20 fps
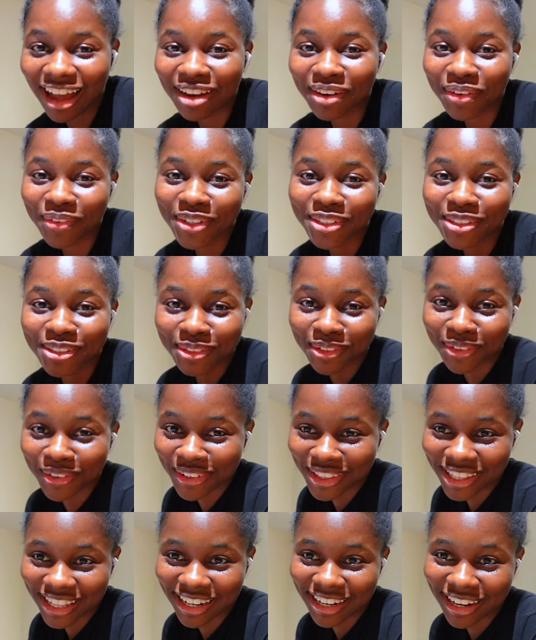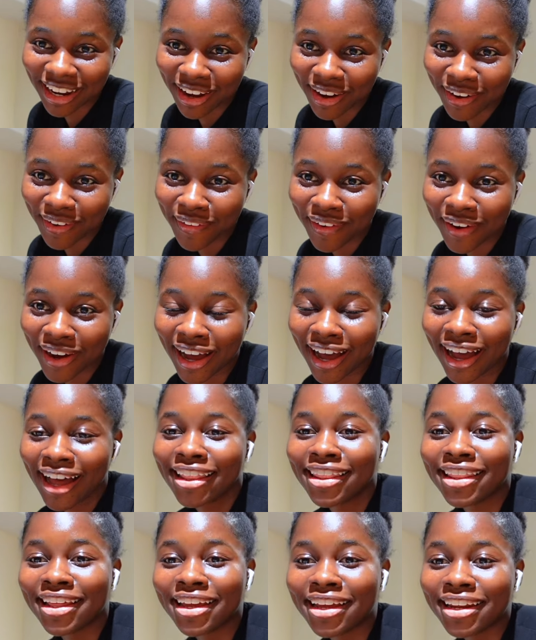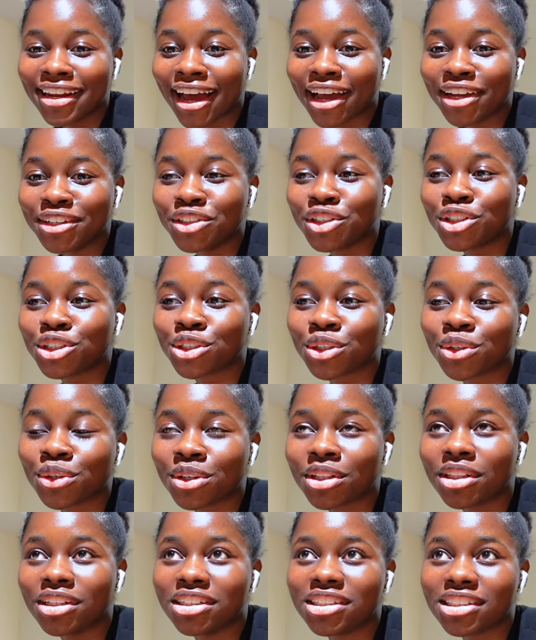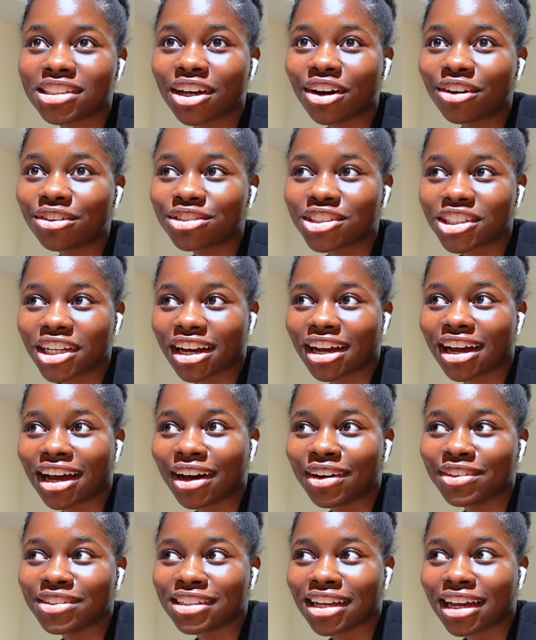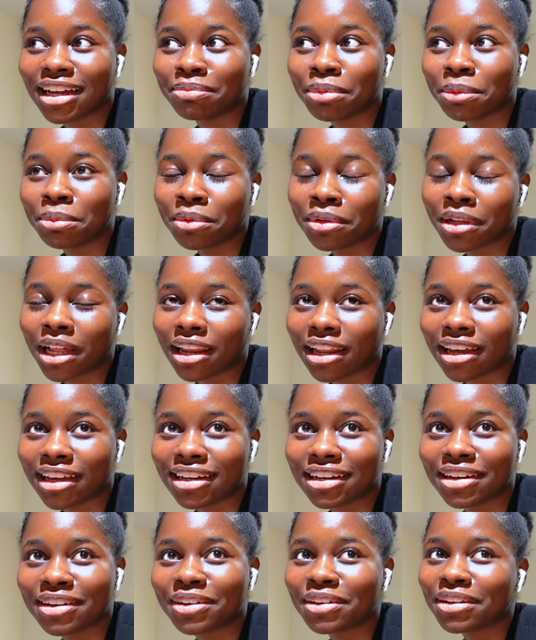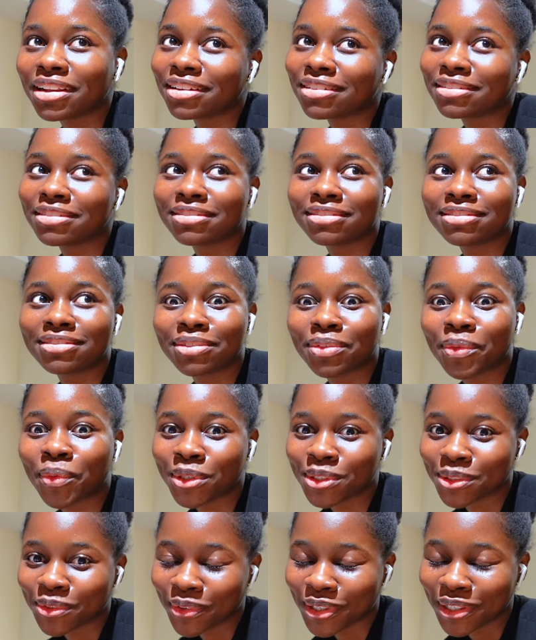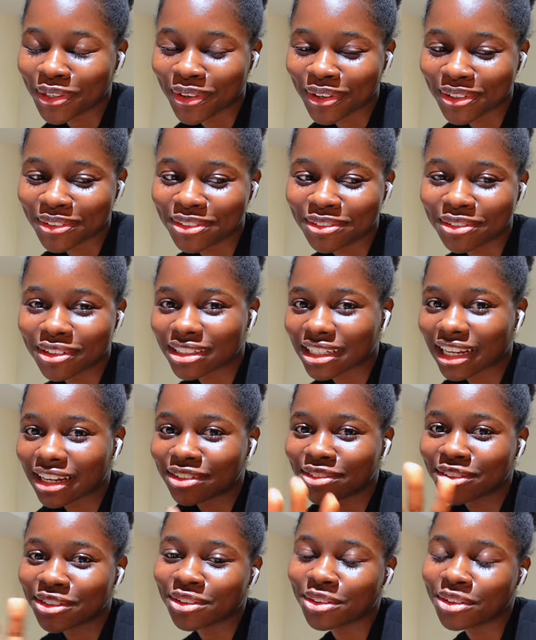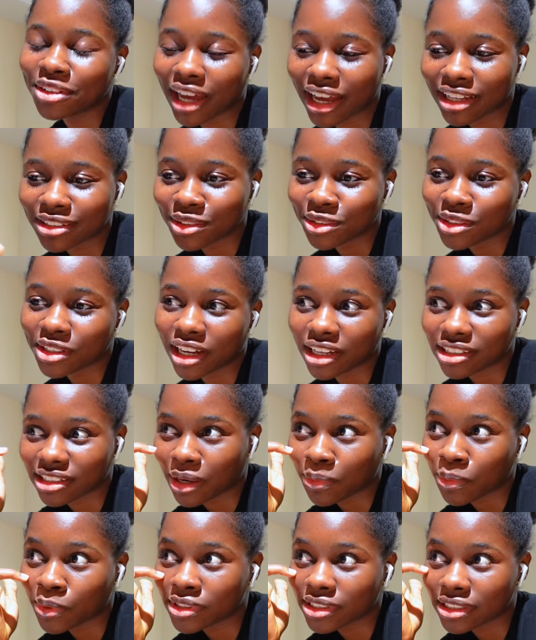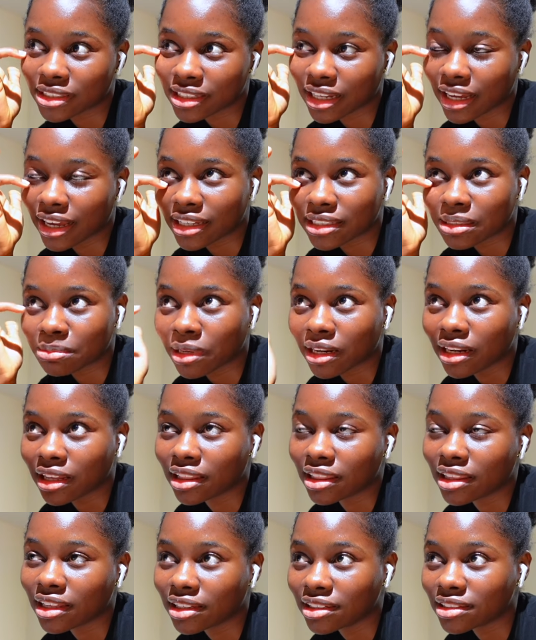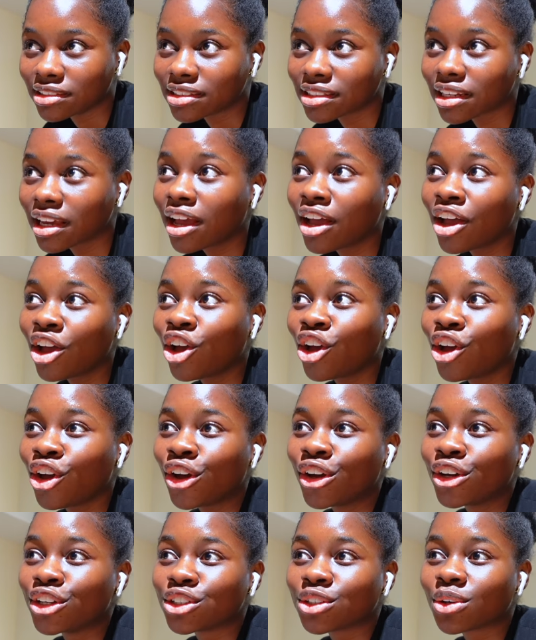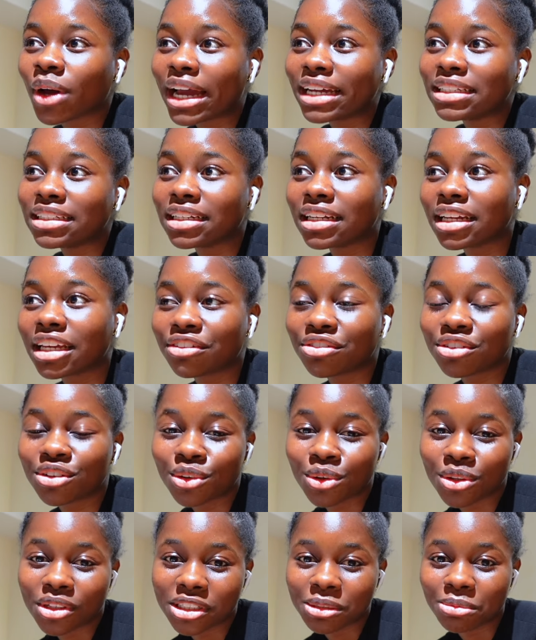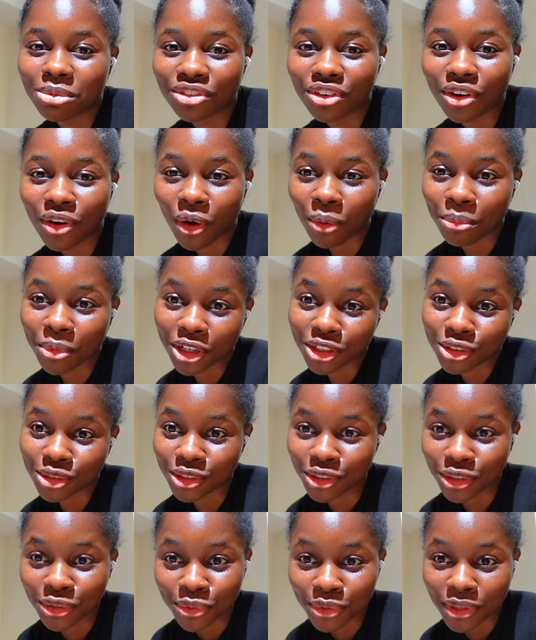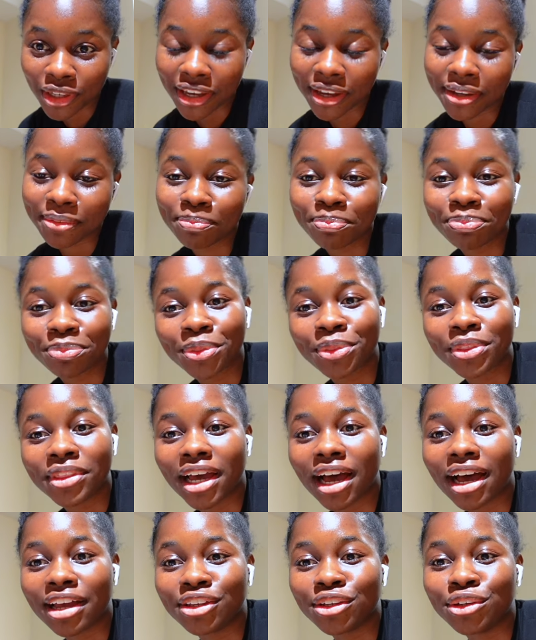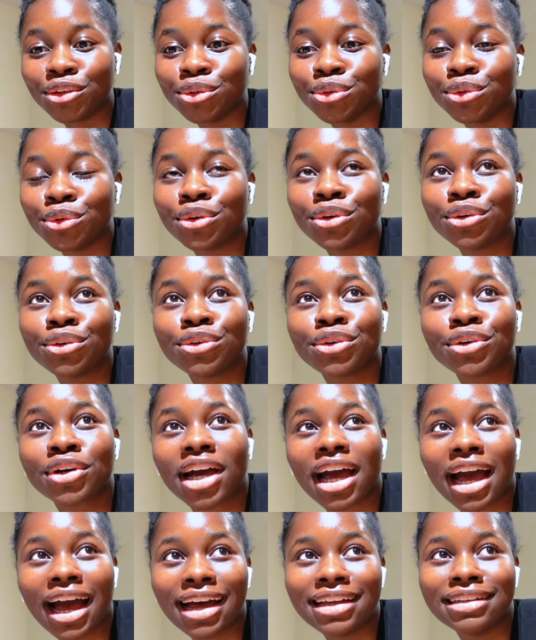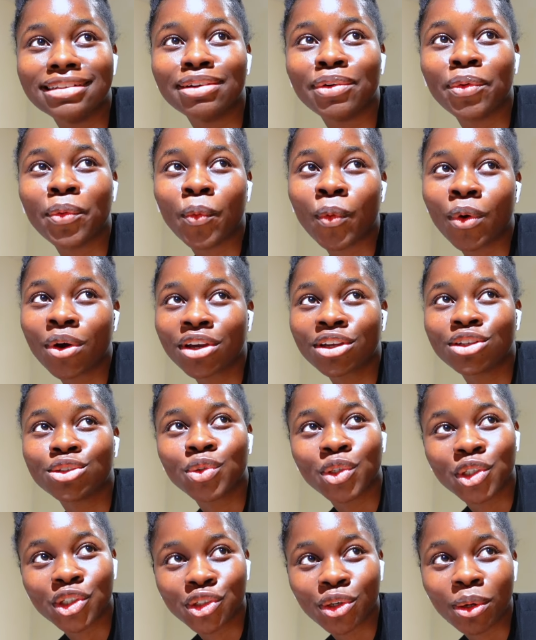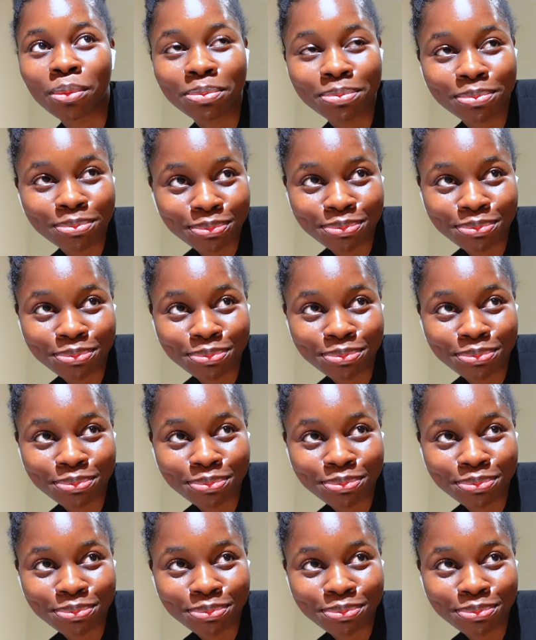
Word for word: I don't want to go there now and then I show the self-checkout and people are like, what's going on? Because I, you know, I told you guys I want to start explaining things. So I didn't even know this before coming into the UK that you can walk into a shop,